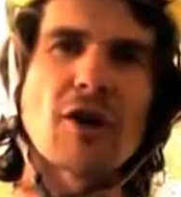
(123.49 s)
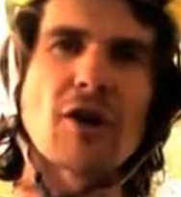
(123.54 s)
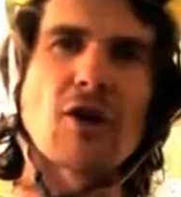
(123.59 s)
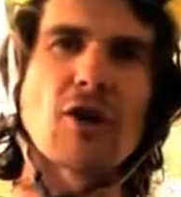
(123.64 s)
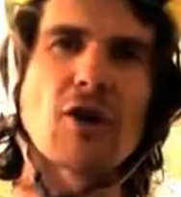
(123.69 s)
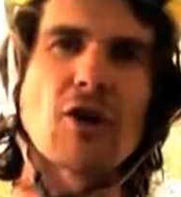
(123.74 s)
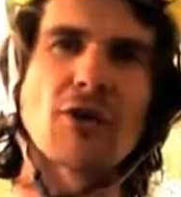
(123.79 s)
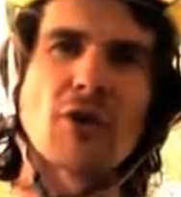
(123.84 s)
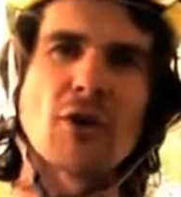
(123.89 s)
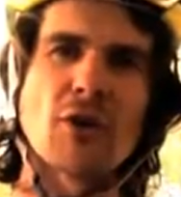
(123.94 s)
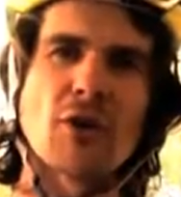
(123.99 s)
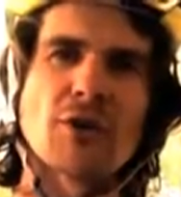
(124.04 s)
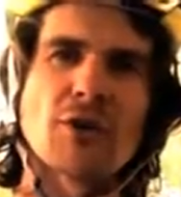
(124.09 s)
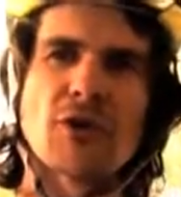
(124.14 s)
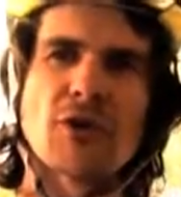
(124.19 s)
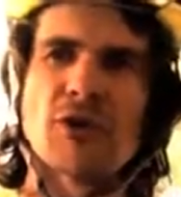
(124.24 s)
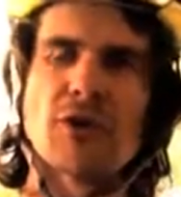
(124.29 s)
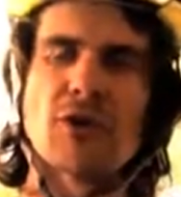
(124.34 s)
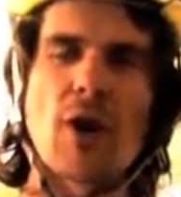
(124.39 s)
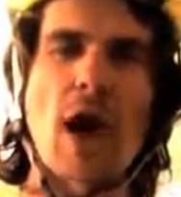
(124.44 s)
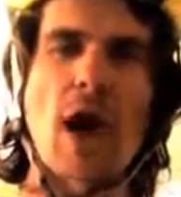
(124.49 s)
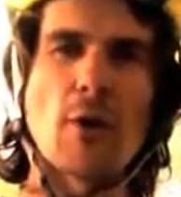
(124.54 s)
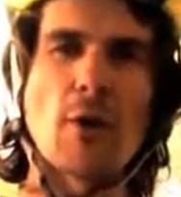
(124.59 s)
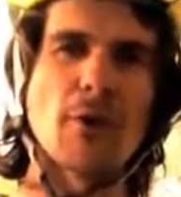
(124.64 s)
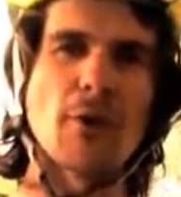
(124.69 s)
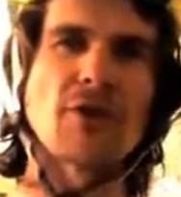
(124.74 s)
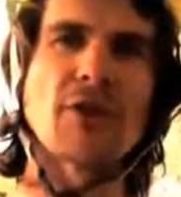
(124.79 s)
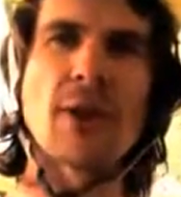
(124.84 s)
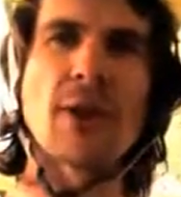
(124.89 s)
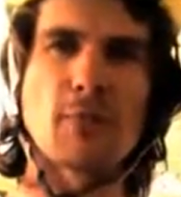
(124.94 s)
It's just 100% pure
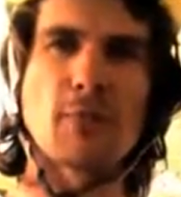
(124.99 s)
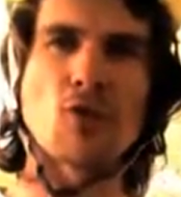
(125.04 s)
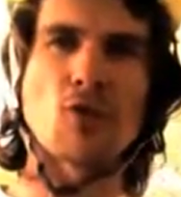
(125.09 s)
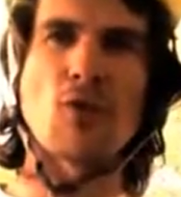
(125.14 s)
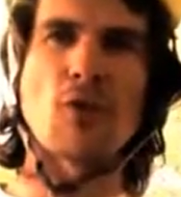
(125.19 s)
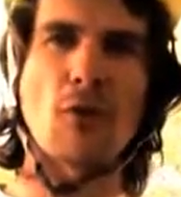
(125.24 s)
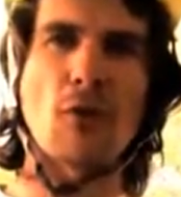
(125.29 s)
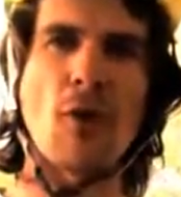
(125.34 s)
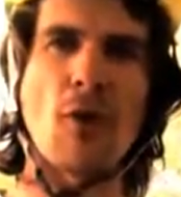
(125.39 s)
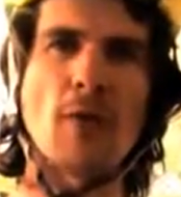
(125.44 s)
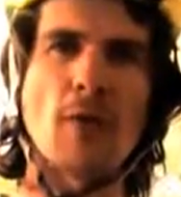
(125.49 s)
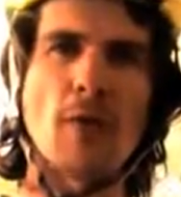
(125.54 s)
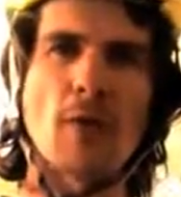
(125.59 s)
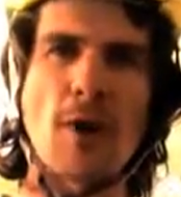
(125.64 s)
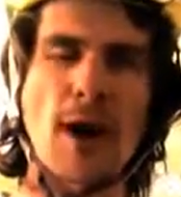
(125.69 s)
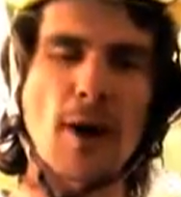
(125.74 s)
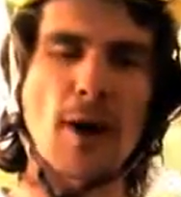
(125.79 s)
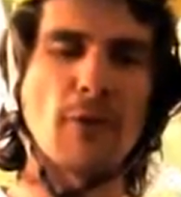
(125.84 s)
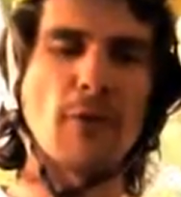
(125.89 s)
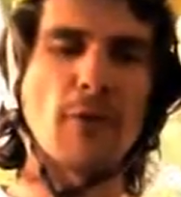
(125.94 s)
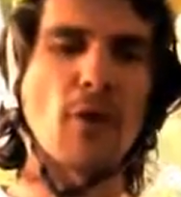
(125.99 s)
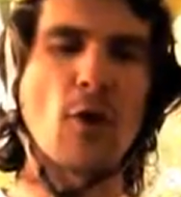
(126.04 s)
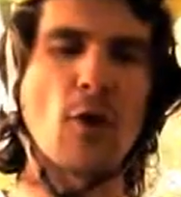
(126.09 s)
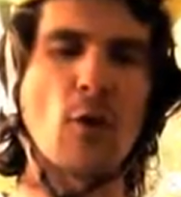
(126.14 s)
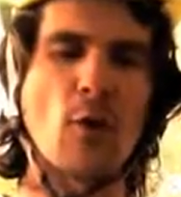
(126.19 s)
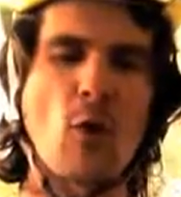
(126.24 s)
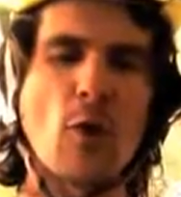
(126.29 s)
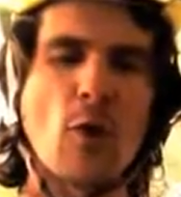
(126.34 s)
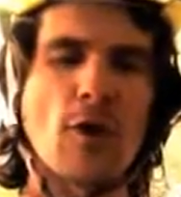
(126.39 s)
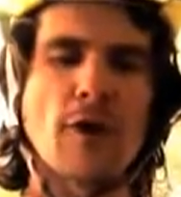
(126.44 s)
refined fat with no water,
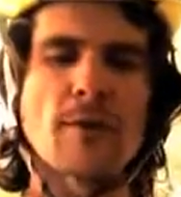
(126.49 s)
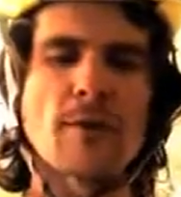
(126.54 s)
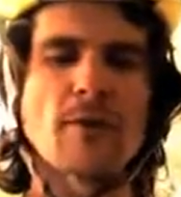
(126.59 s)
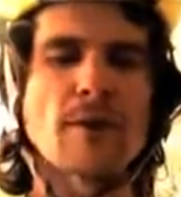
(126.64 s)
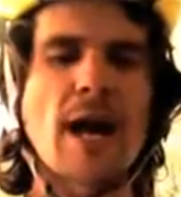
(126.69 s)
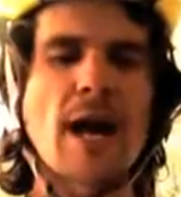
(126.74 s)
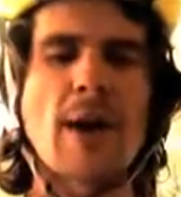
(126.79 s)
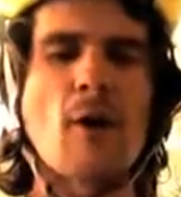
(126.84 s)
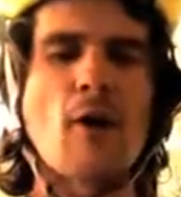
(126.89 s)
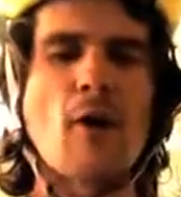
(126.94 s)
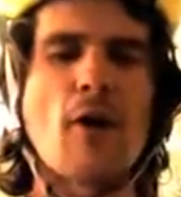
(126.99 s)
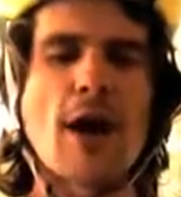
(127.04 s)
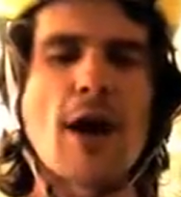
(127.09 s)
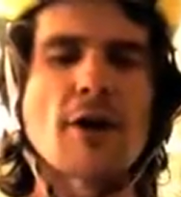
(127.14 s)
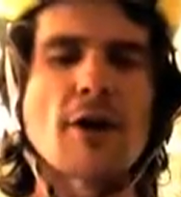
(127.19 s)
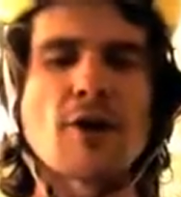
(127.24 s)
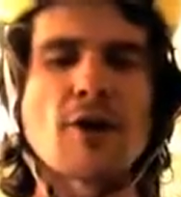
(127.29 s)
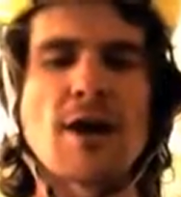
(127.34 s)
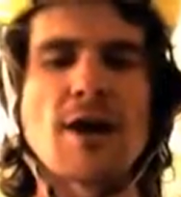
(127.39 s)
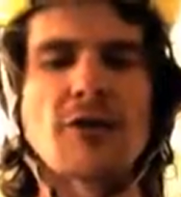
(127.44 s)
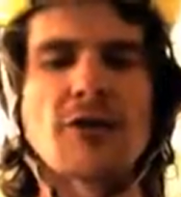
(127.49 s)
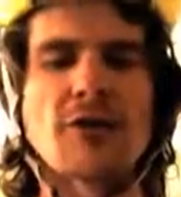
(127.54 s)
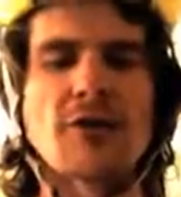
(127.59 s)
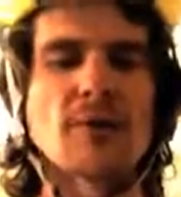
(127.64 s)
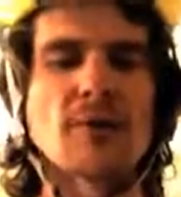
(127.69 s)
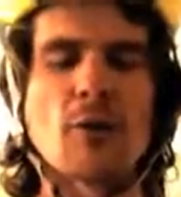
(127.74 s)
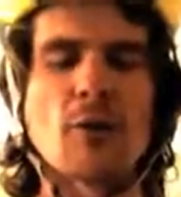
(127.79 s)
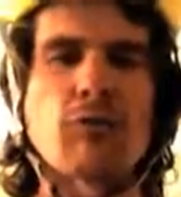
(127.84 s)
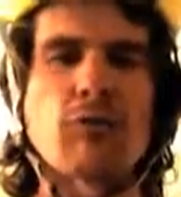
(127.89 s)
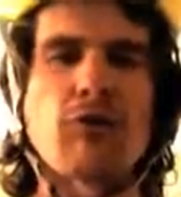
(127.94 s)
carbohydrates, or
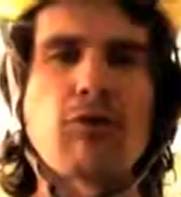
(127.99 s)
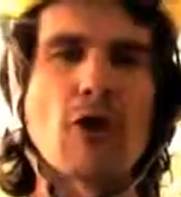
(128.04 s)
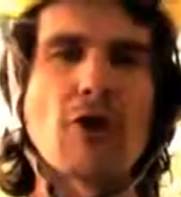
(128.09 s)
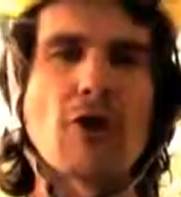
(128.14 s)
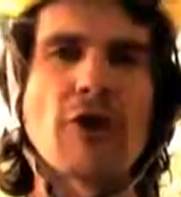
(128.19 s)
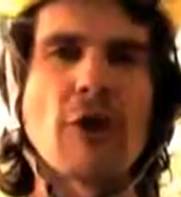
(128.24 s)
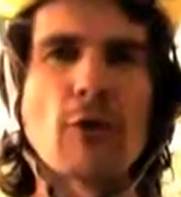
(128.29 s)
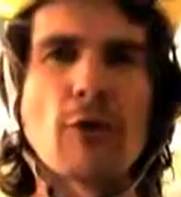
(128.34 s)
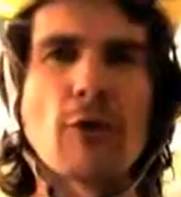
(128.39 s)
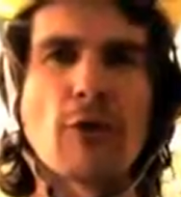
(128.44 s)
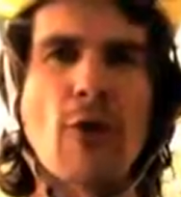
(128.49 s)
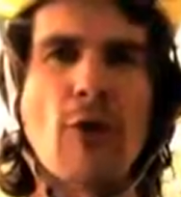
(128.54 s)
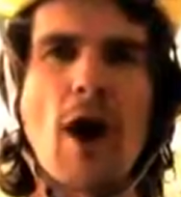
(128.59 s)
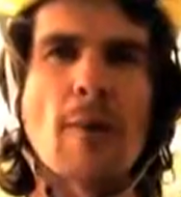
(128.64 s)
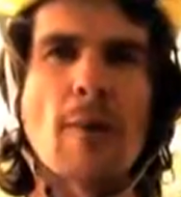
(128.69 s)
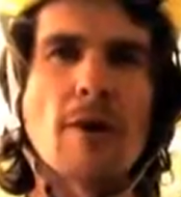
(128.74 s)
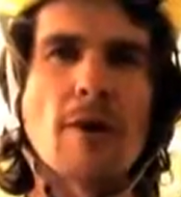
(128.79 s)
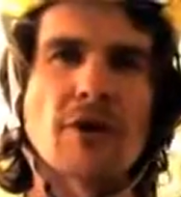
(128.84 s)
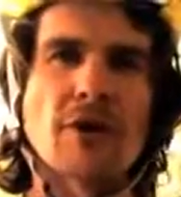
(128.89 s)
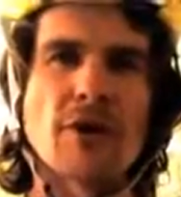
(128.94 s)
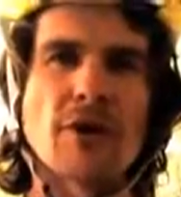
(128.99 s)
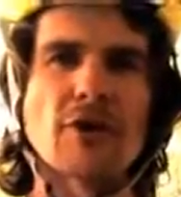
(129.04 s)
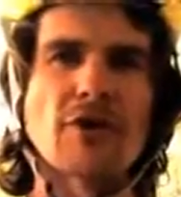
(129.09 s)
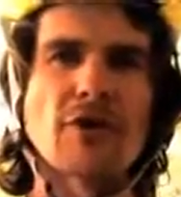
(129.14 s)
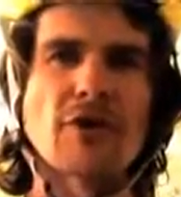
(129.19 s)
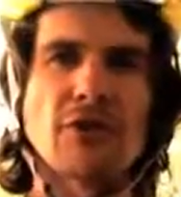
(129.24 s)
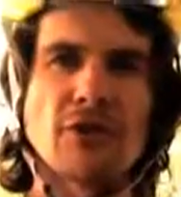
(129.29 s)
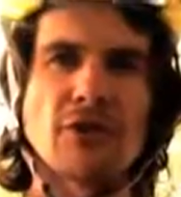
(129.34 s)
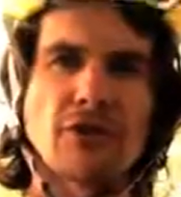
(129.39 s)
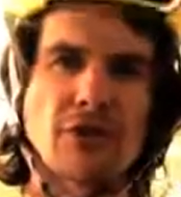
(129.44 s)
protein or fiber. So it just
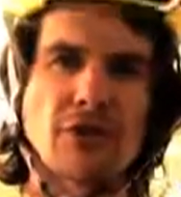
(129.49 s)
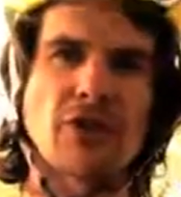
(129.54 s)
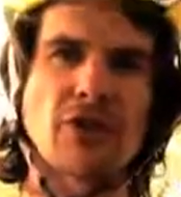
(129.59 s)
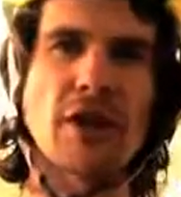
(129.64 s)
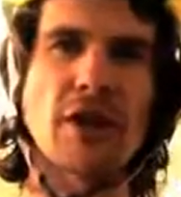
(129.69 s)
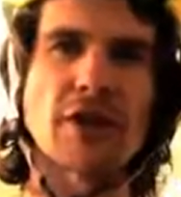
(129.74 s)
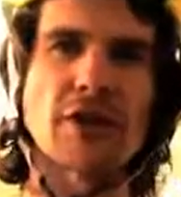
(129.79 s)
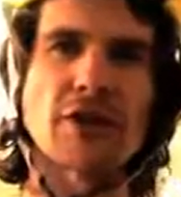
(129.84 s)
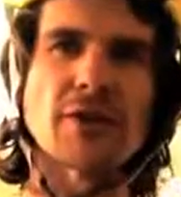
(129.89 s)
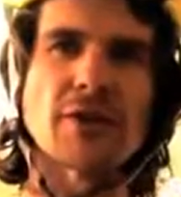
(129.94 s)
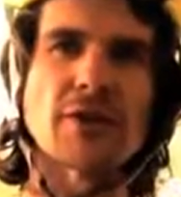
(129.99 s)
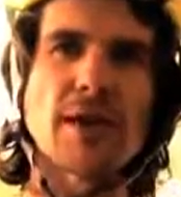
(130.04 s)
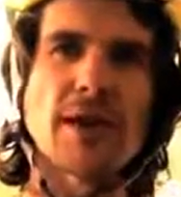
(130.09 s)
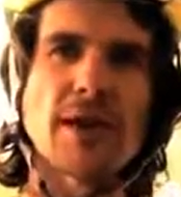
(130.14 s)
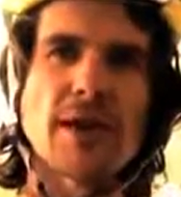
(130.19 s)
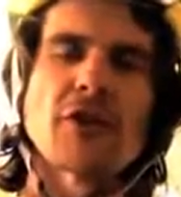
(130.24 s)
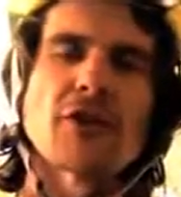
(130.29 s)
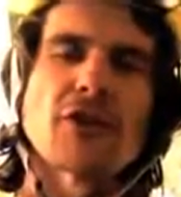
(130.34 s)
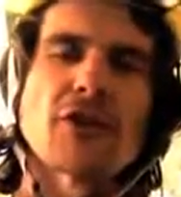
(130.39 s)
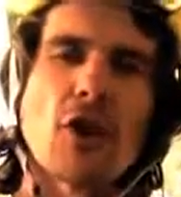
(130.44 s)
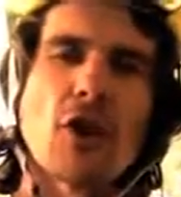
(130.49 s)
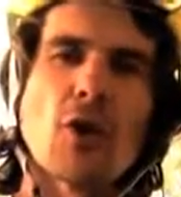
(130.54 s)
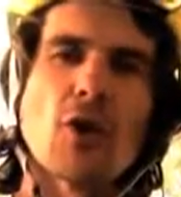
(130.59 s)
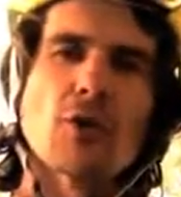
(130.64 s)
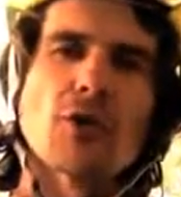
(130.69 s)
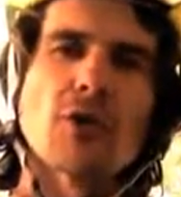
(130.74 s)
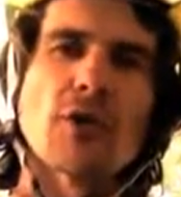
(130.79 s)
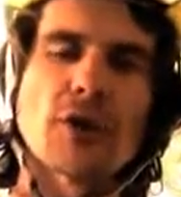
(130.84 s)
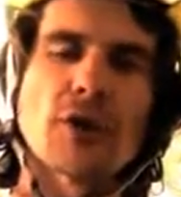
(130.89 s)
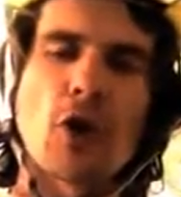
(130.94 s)
sticks in our cells and it coats
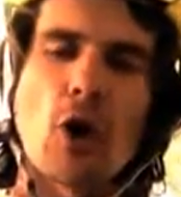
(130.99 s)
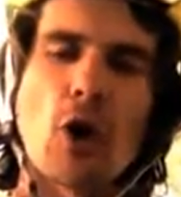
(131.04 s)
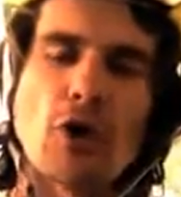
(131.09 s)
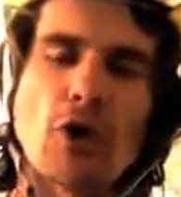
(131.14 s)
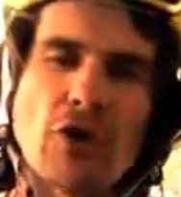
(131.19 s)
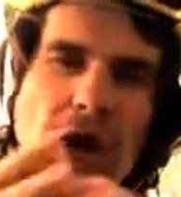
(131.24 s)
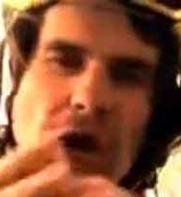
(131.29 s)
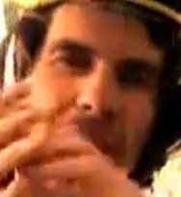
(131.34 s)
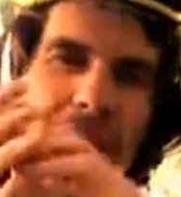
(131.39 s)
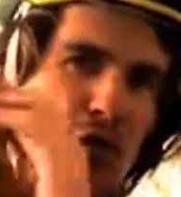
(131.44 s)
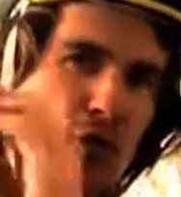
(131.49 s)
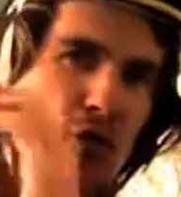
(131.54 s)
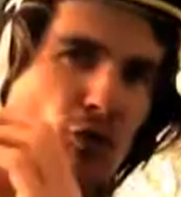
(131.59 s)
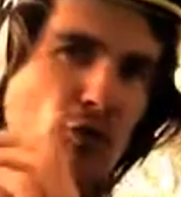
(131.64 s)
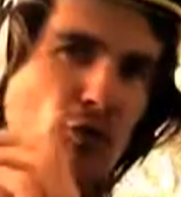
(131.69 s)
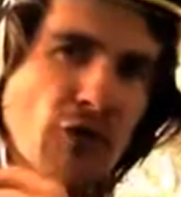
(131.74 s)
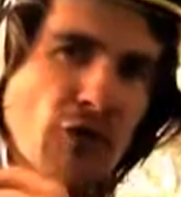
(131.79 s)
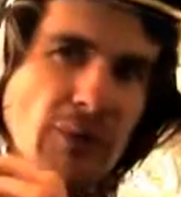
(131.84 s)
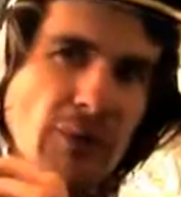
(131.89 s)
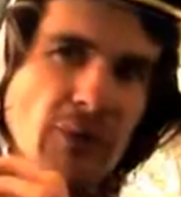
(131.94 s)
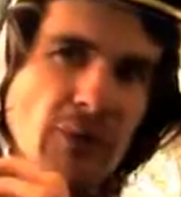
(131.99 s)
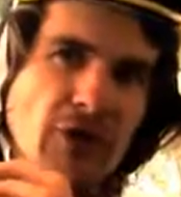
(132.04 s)
our insulin receptor sites.